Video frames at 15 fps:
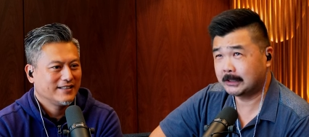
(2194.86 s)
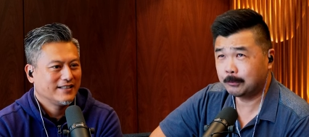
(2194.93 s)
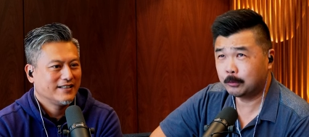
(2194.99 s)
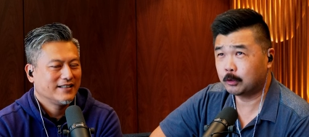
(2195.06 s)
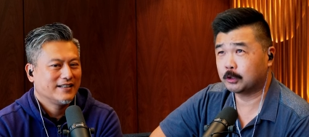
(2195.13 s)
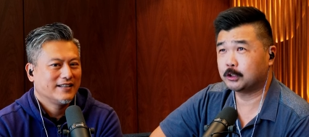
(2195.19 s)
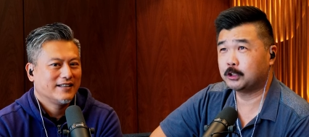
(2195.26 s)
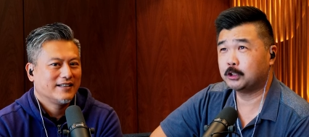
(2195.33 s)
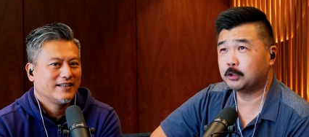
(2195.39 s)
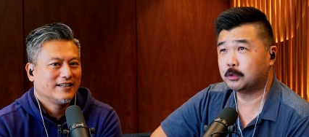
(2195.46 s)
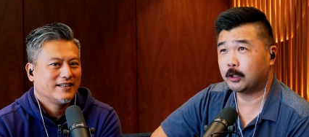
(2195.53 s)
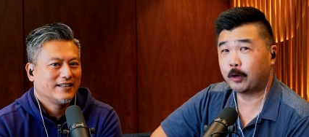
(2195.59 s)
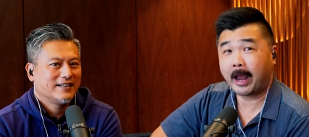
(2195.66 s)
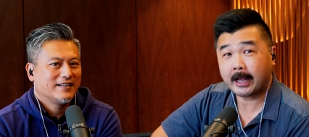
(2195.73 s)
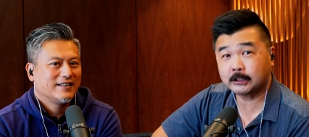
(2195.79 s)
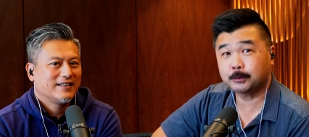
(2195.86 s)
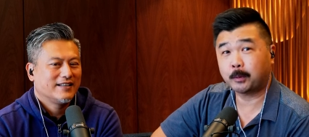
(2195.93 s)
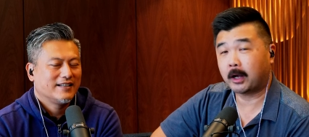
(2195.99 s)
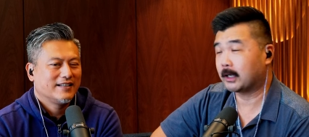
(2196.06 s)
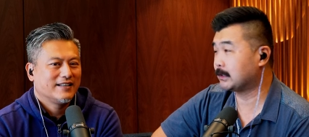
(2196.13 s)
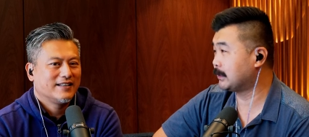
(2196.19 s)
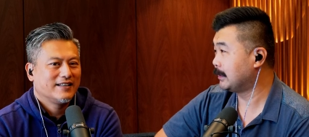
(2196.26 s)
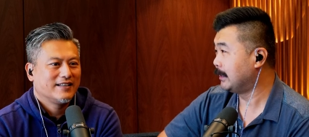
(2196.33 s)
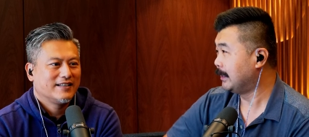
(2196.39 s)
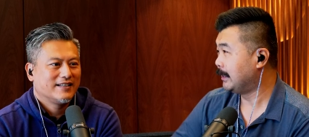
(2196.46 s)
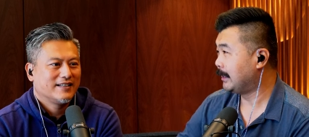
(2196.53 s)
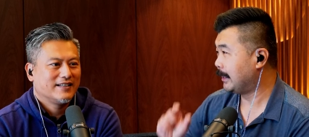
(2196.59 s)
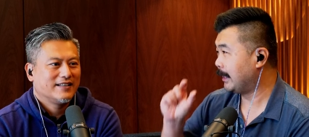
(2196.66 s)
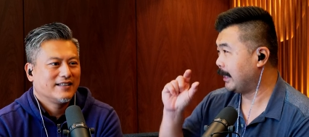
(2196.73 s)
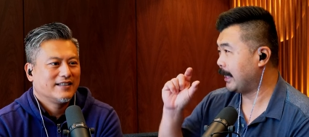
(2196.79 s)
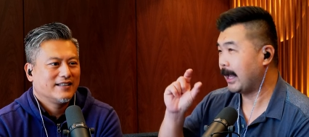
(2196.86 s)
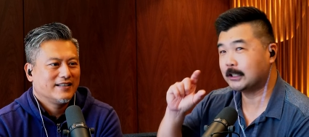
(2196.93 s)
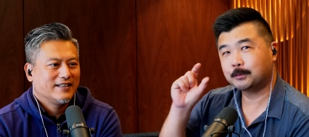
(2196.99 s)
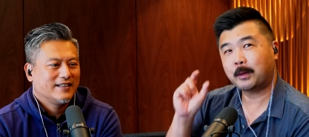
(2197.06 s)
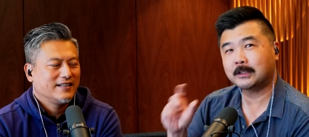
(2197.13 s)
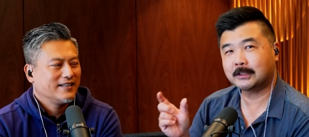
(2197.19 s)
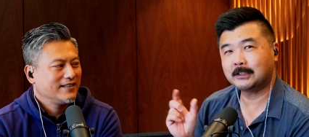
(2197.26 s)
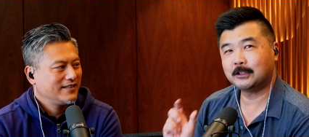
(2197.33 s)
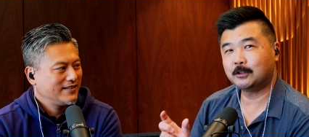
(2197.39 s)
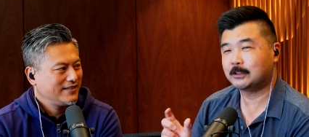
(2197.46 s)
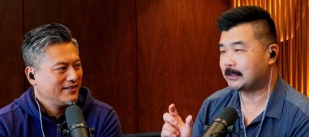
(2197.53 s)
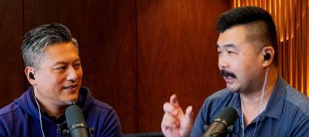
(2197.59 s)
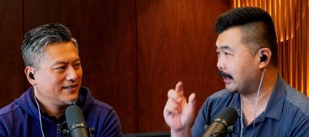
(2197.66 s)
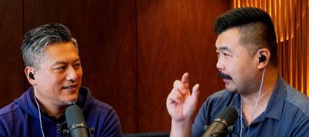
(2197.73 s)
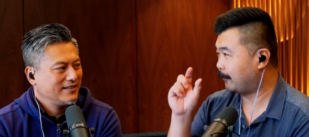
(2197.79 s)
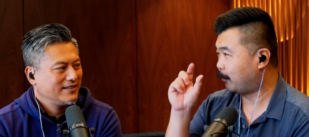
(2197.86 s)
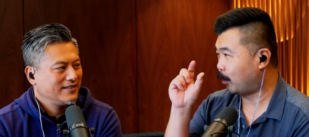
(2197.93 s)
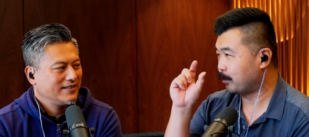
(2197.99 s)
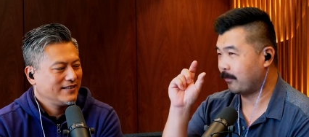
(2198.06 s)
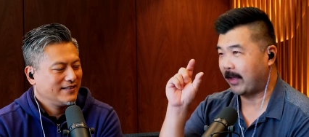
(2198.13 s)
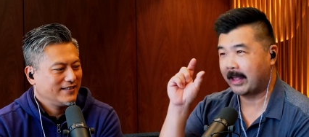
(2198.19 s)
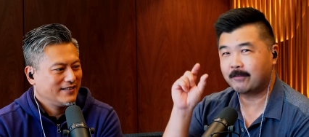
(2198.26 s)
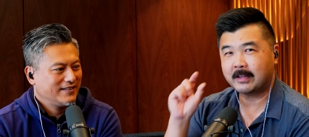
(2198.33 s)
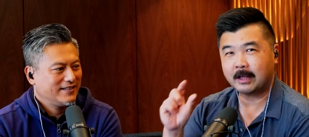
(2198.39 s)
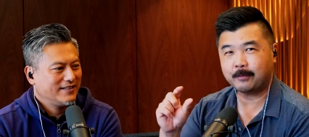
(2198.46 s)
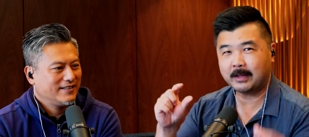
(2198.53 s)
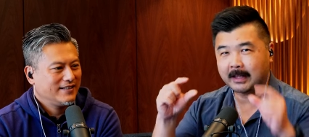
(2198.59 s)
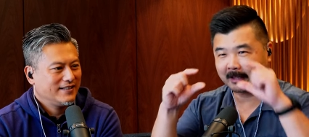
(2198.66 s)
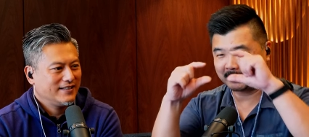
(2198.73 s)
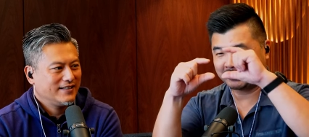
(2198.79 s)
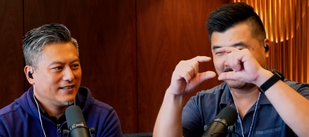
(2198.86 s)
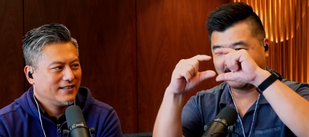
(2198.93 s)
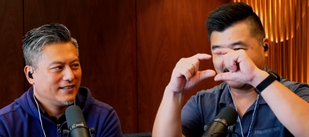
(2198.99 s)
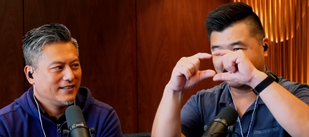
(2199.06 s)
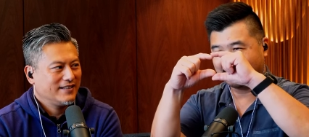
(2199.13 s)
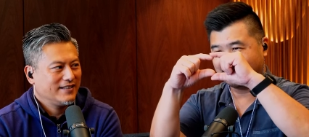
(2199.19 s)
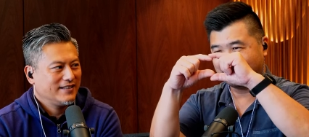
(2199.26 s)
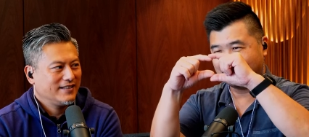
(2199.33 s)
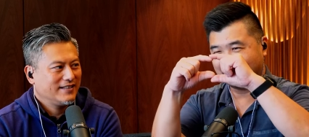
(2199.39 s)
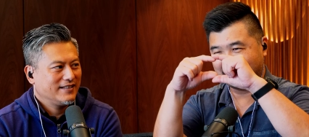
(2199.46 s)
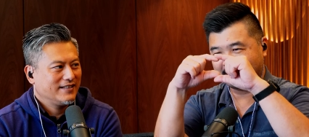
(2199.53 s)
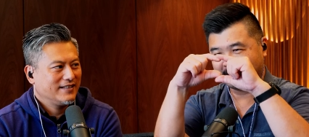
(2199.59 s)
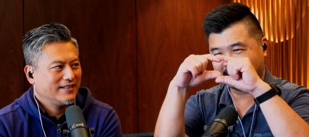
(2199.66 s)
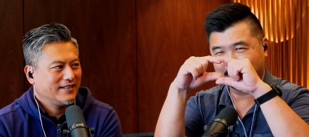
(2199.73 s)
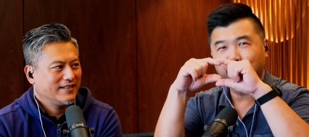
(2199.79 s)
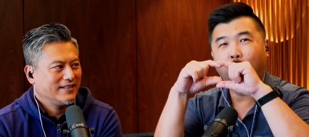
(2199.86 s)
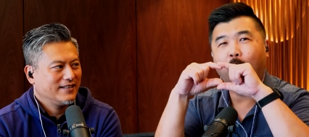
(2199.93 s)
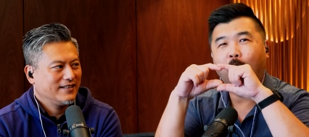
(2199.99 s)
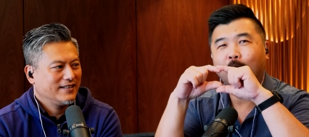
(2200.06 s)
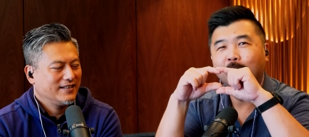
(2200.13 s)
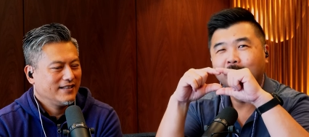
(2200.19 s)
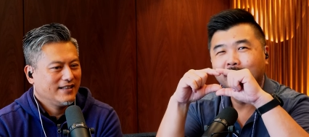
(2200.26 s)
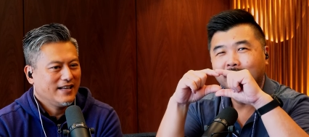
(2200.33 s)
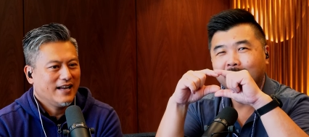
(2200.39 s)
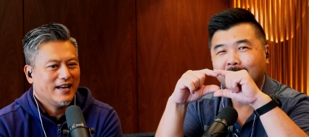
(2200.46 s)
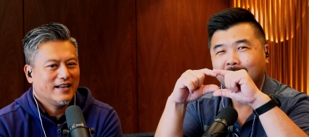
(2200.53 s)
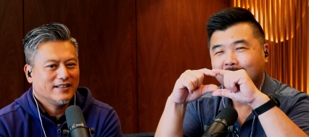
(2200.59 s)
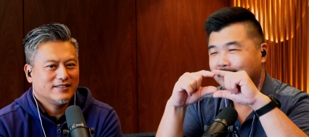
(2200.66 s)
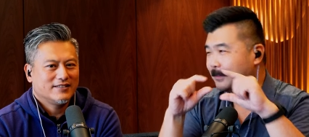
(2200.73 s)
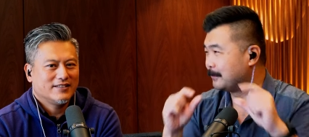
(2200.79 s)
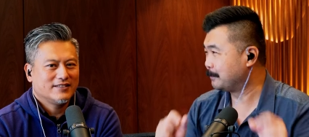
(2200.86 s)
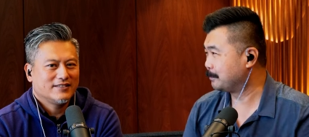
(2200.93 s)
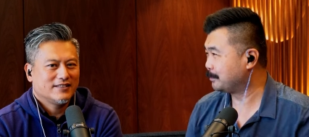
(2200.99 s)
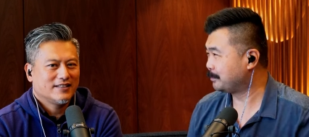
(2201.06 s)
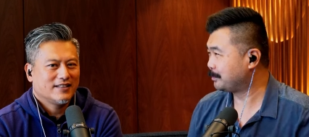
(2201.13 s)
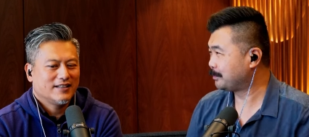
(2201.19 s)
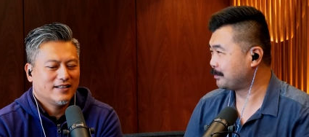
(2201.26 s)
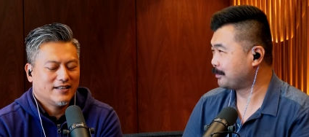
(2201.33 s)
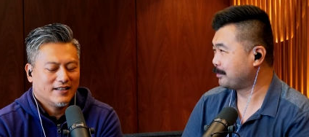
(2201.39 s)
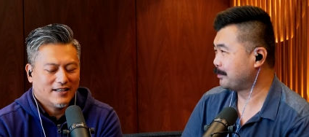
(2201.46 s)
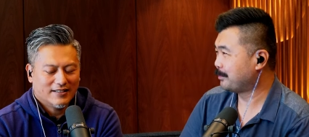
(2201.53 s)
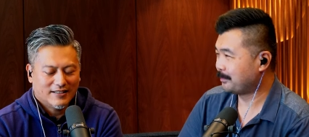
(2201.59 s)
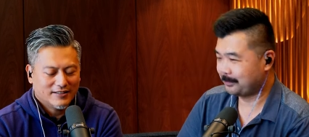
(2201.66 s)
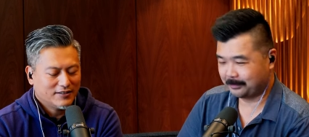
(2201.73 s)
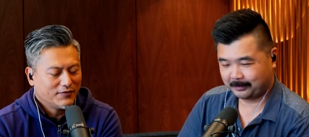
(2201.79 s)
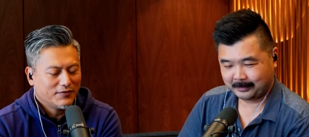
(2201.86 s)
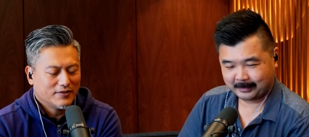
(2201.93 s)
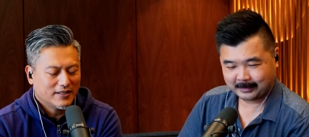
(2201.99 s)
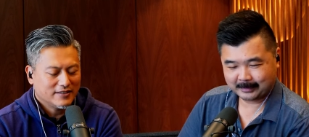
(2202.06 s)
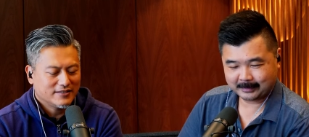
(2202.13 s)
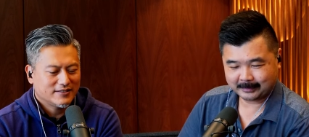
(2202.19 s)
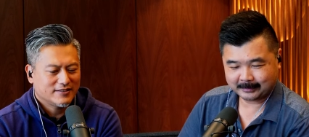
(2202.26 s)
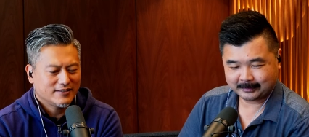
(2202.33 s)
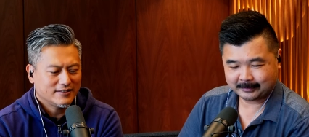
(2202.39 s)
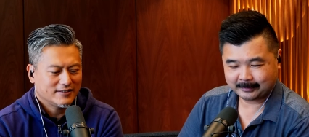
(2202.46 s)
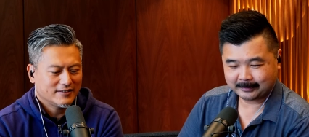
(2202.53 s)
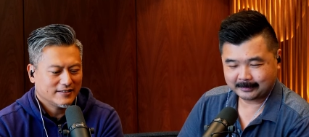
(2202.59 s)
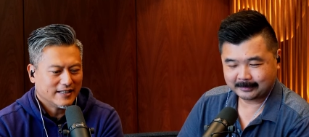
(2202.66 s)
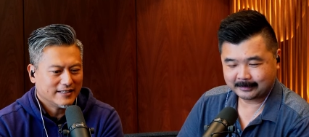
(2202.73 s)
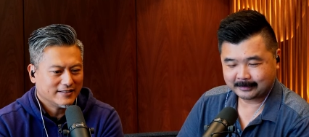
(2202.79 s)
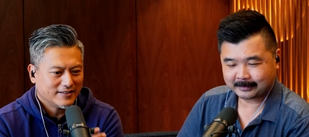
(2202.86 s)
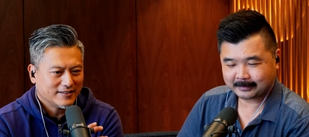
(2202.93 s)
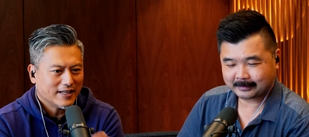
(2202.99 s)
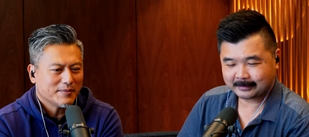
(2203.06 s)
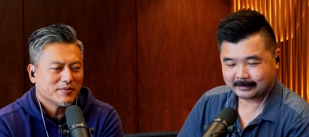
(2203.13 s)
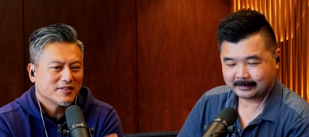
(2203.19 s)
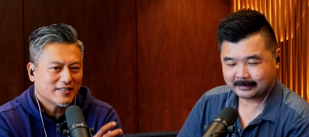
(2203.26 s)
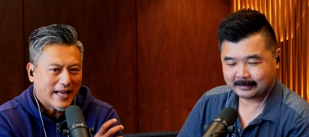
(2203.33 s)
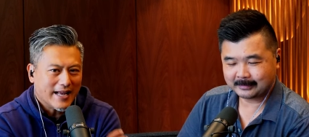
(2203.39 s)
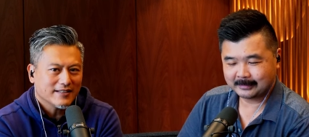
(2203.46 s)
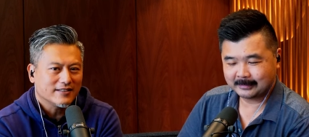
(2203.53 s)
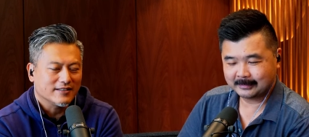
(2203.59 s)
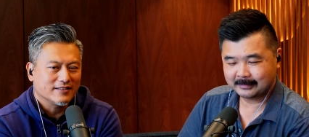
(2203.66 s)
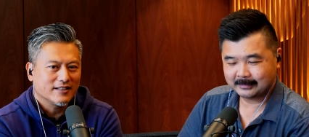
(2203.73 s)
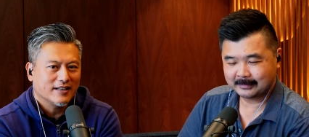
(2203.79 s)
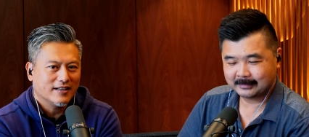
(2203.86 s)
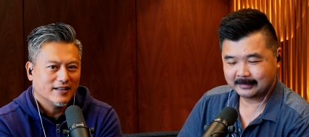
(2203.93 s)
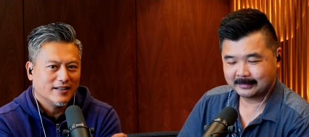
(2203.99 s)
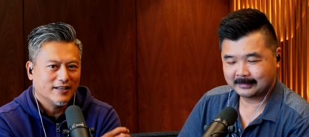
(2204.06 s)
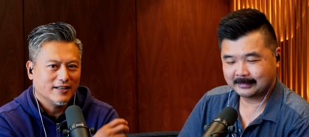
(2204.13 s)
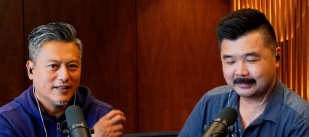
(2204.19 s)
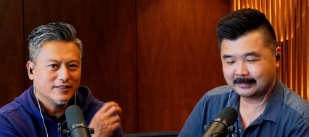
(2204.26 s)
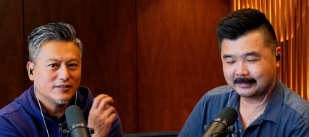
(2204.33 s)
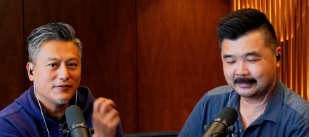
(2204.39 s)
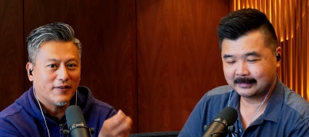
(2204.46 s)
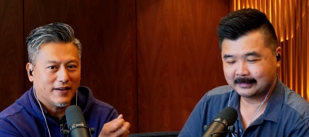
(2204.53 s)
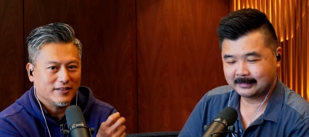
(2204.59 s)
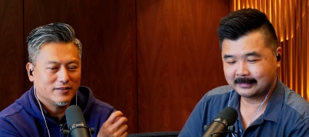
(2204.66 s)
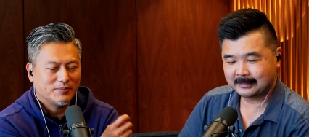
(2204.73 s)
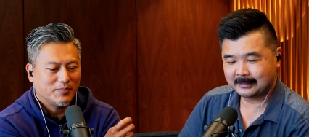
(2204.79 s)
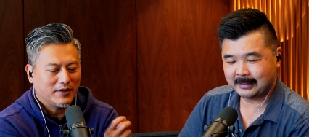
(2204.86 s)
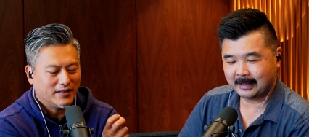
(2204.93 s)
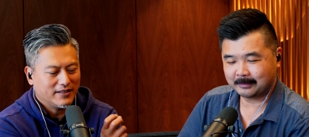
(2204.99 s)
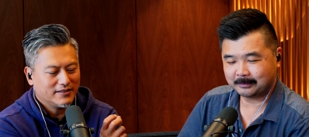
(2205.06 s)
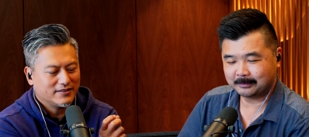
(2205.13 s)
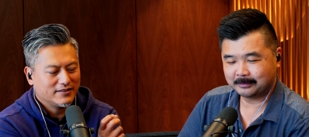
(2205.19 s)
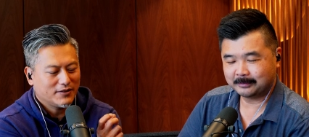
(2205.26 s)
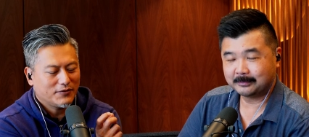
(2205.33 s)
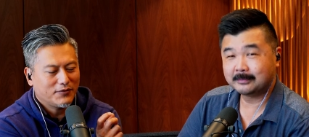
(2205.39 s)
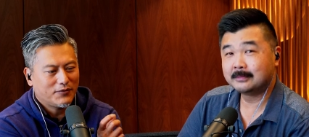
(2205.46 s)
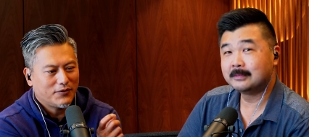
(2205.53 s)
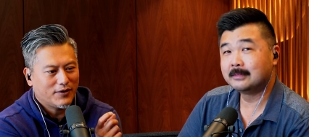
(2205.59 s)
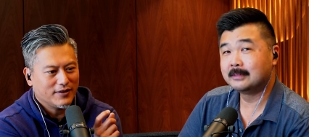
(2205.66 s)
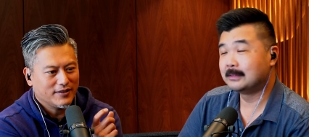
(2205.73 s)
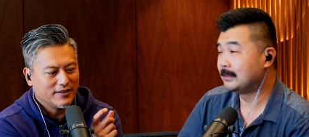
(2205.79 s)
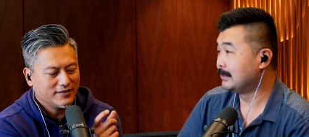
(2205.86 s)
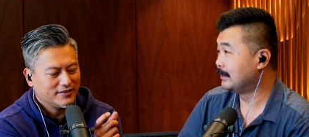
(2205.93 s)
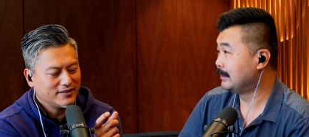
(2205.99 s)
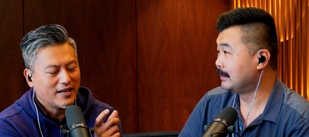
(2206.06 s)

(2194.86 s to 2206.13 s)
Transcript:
Speaker 1: similar to their Xbox. Xboxes use a form of NVMe that's like small.
Speaker 2: Yeah, it's it's like a, the different. It's it's the same standard uh, interface, but it's different in